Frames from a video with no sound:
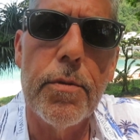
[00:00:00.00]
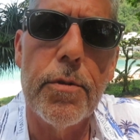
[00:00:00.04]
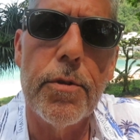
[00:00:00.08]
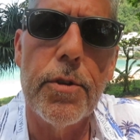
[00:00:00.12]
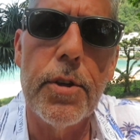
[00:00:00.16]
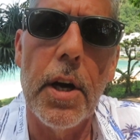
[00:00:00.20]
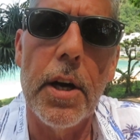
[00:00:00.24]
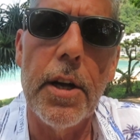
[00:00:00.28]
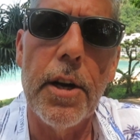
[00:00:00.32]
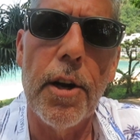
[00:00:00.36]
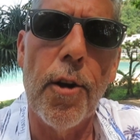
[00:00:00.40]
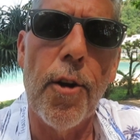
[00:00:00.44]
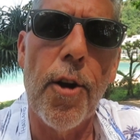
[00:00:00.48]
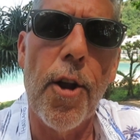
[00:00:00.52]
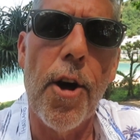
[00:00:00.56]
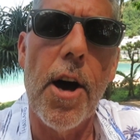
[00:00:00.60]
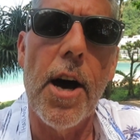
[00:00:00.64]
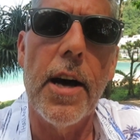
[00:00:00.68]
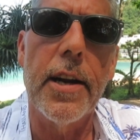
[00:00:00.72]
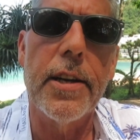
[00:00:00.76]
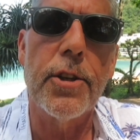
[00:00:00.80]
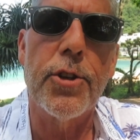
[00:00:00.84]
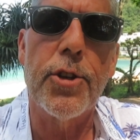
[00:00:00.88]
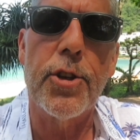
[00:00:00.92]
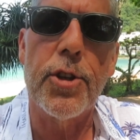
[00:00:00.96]
done a
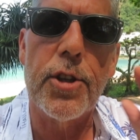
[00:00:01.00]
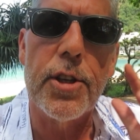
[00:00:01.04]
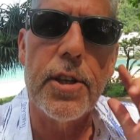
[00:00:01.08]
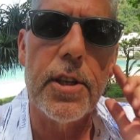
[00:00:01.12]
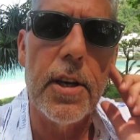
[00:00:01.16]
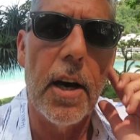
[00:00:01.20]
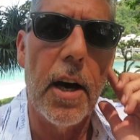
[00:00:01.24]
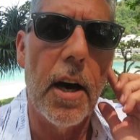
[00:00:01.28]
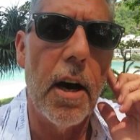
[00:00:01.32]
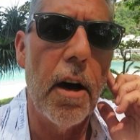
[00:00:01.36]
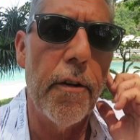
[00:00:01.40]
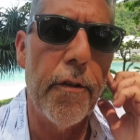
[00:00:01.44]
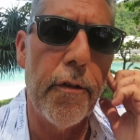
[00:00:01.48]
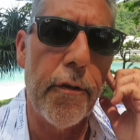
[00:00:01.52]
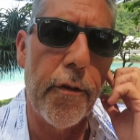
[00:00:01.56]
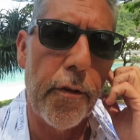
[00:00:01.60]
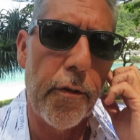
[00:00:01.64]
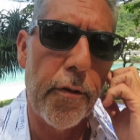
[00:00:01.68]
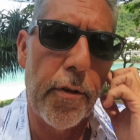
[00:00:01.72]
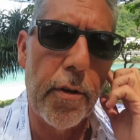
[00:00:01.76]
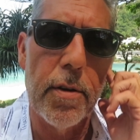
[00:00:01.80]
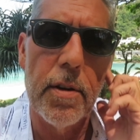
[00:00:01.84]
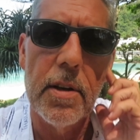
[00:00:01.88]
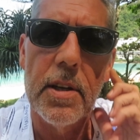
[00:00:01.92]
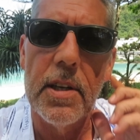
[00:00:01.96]
lot of stuff
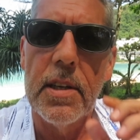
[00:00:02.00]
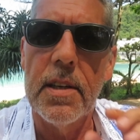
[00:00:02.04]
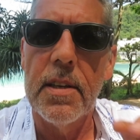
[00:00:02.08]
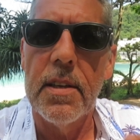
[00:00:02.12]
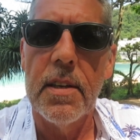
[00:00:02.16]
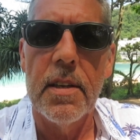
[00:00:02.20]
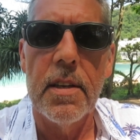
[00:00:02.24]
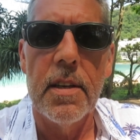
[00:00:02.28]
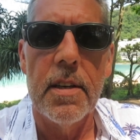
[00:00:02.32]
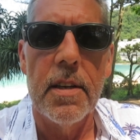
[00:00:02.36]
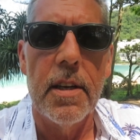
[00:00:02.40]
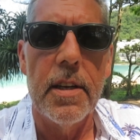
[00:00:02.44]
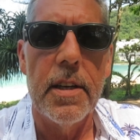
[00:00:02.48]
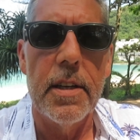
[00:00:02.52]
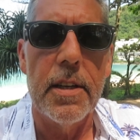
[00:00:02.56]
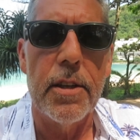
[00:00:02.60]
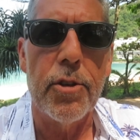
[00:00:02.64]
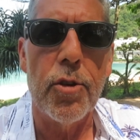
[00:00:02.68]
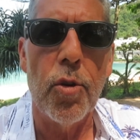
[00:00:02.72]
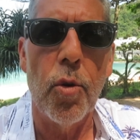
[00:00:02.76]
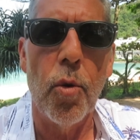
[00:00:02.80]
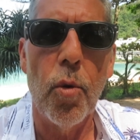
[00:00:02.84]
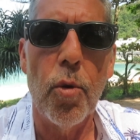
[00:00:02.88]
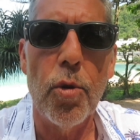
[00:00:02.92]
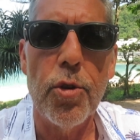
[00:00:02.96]
and
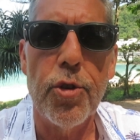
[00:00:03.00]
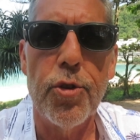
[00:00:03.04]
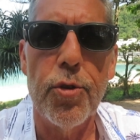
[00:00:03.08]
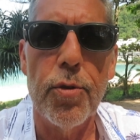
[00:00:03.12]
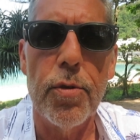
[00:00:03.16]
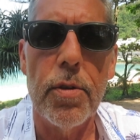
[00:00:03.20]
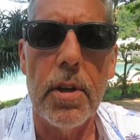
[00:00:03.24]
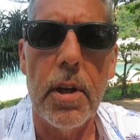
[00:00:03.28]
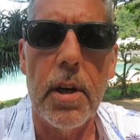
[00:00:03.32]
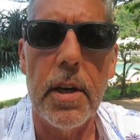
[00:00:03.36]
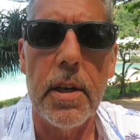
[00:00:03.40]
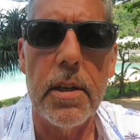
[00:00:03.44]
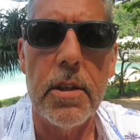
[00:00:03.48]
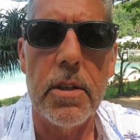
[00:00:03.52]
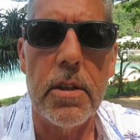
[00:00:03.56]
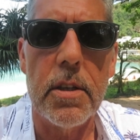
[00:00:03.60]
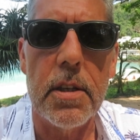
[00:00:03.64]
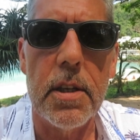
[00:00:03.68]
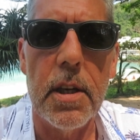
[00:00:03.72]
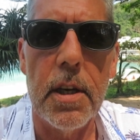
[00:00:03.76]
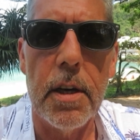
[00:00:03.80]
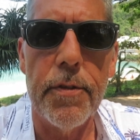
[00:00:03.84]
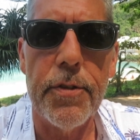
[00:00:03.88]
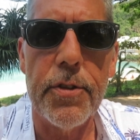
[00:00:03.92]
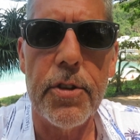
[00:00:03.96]
told you a lot of
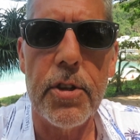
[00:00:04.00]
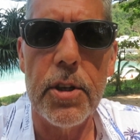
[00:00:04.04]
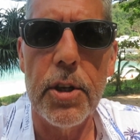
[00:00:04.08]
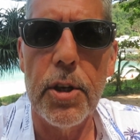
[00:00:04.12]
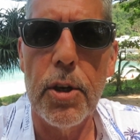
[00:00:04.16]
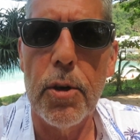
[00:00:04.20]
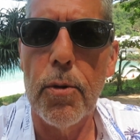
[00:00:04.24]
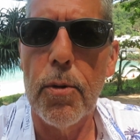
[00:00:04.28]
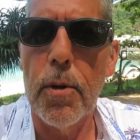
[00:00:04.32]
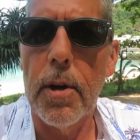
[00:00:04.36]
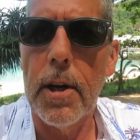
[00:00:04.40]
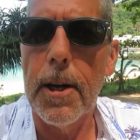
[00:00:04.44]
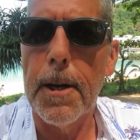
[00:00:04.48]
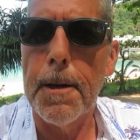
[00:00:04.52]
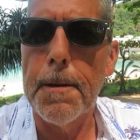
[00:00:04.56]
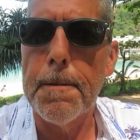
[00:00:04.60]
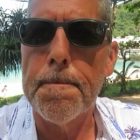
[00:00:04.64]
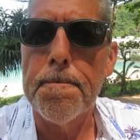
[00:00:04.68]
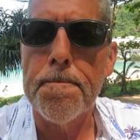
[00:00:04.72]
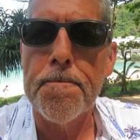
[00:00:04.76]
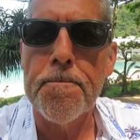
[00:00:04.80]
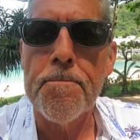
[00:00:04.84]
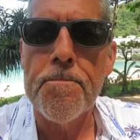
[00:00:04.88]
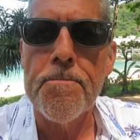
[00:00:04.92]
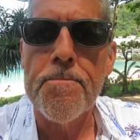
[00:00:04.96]
stuff, so
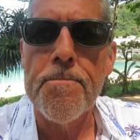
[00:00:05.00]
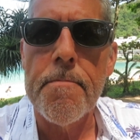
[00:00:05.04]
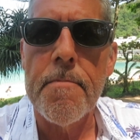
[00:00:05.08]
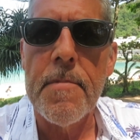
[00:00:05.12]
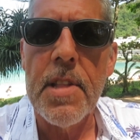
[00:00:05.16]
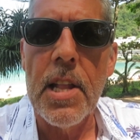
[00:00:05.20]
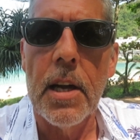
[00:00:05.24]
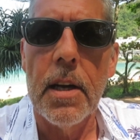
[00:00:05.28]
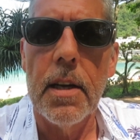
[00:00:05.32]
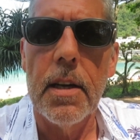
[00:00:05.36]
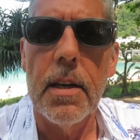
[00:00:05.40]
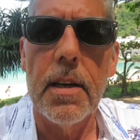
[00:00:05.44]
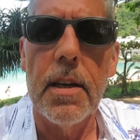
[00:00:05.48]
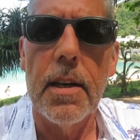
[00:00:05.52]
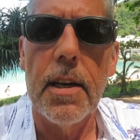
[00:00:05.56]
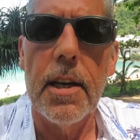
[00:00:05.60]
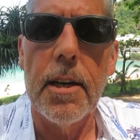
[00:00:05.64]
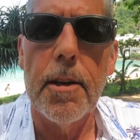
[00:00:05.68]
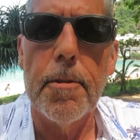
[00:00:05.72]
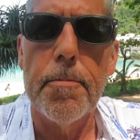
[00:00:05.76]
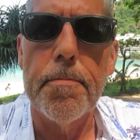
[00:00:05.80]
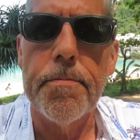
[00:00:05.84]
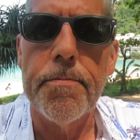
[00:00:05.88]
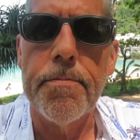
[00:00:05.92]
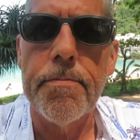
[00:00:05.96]

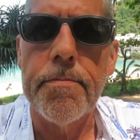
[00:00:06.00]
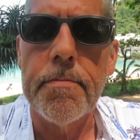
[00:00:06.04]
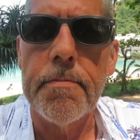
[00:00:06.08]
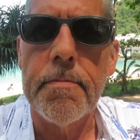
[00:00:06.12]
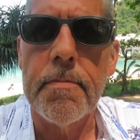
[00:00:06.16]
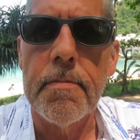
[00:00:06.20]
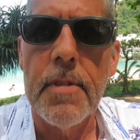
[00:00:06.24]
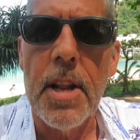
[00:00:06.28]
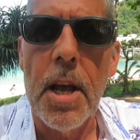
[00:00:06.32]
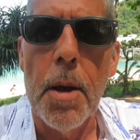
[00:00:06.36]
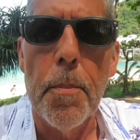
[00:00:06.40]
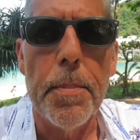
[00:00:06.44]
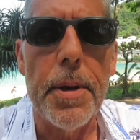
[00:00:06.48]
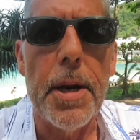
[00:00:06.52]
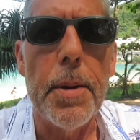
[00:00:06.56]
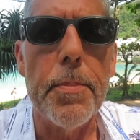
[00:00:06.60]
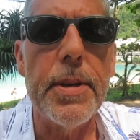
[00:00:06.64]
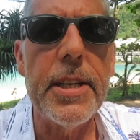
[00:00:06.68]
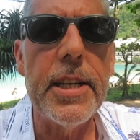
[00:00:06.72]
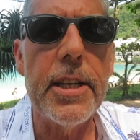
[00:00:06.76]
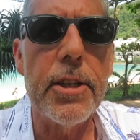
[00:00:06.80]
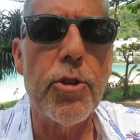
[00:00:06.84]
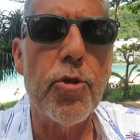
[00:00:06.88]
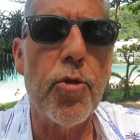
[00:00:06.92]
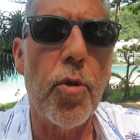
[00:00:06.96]
but I'm
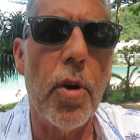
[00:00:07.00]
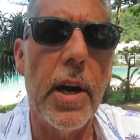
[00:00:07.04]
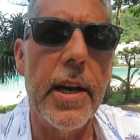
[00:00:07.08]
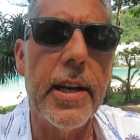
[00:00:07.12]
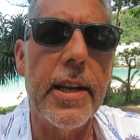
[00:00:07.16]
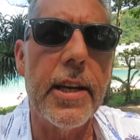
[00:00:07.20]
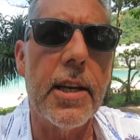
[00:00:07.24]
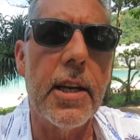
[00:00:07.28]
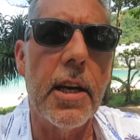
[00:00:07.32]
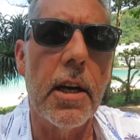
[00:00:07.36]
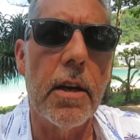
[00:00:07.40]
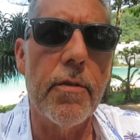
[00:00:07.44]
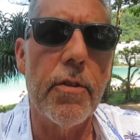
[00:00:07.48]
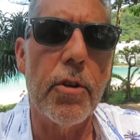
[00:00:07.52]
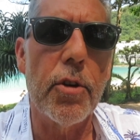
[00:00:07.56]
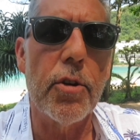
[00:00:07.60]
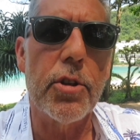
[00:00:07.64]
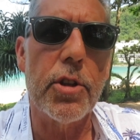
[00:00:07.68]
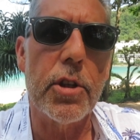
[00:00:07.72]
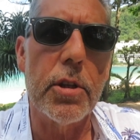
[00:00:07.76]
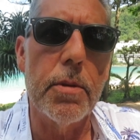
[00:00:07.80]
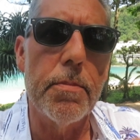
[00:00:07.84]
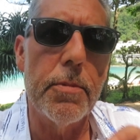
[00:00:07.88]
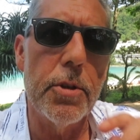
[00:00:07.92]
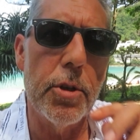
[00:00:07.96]
gonna try to cover
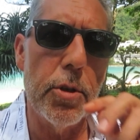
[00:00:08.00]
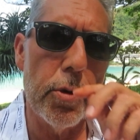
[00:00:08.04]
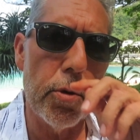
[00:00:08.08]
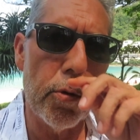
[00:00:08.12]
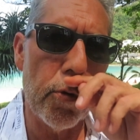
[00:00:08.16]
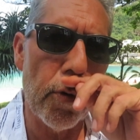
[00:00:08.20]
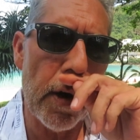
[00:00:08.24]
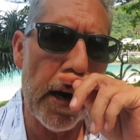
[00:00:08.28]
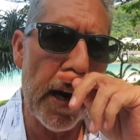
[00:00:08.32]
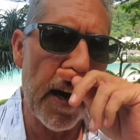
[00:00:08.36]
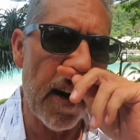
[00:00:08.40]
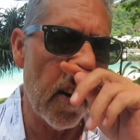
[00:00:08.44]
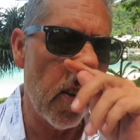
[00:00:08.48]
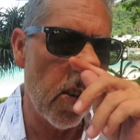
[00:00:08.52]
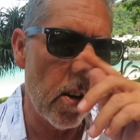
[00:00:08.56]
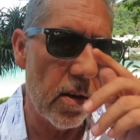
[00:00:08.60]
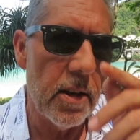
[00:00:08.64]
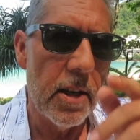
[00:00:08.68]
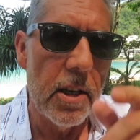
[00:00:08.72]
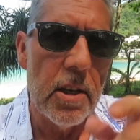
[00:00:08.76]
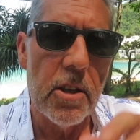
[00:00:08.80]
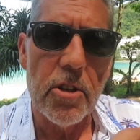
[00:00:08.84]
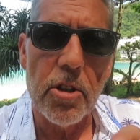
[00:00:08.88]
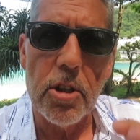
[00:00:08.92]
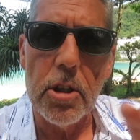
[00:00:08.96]
some new ground.
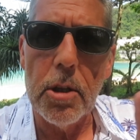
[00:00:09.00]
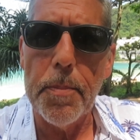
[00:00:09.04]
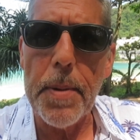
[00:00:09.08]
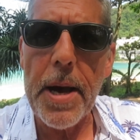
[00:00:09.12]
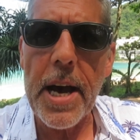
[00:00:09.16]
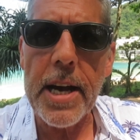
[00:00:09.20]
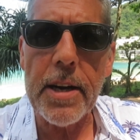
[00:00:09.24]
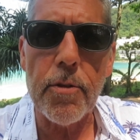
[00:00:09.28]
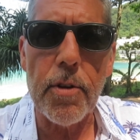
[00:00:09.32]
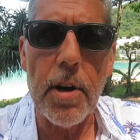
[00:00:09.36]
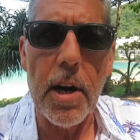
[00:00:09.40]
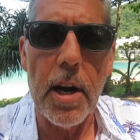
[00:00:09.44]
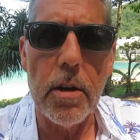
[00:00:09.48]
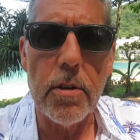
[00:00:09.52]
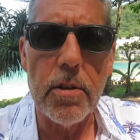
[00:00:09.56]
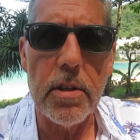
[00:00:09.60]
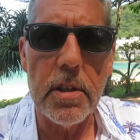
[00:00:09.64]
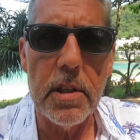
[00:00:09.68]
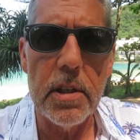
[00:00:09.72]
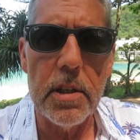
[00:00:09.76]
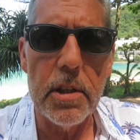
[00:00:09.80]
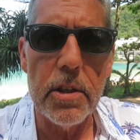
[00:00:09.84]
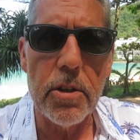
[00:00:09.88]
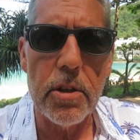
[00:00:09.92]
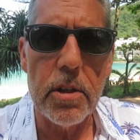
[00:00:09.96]
So the background
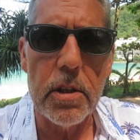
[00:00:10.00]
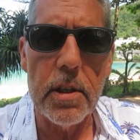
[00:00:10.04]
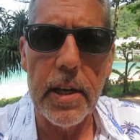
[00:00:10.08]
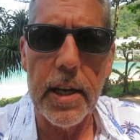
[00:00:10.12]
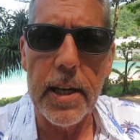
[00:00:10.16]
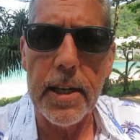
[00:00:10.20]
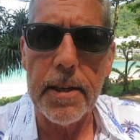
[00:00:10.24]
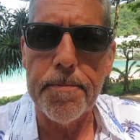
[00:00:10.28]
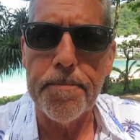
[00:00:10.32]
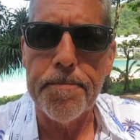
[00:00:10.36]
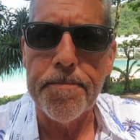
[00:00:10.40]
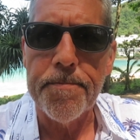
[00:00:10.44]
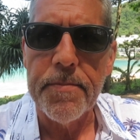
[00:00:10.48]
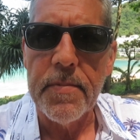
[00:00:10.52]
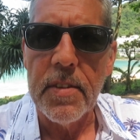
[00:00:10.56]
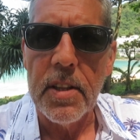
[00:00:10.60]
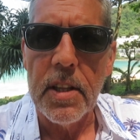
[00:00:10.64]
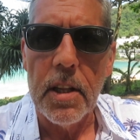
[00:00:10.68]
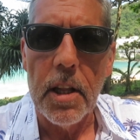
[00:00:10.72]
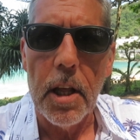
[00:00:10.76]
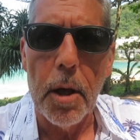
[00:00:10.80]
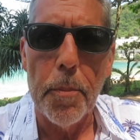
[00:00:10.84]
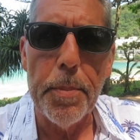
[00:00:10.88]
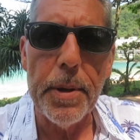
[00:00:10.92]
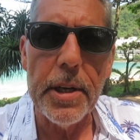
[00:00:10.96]
is that
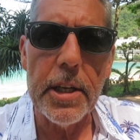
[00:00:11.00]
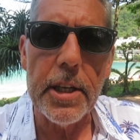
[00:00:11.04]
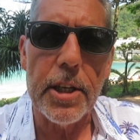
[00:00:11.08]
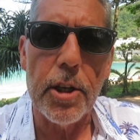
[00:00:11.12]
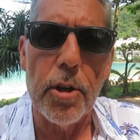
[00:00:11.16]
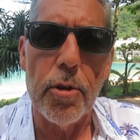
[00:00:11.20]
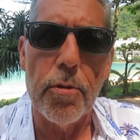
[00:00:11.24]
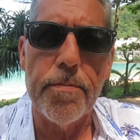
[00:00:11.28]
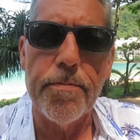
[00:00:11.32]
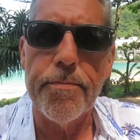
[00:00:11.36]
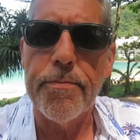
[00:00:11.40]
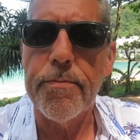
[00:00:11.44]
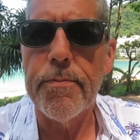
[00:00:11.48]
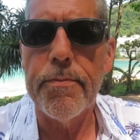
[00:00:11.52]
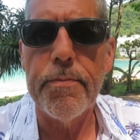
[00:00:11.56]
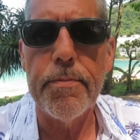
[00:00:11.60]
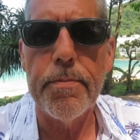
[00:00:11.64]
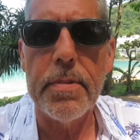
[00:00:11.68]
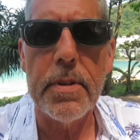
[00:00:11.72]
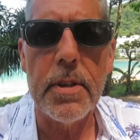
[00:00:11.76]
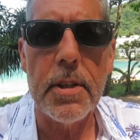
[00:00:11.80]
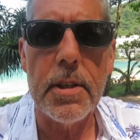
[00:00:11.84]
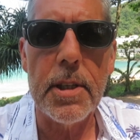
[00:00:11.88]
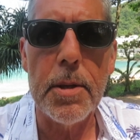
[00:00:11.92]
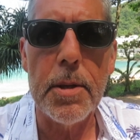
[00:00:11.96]
a bit ago, a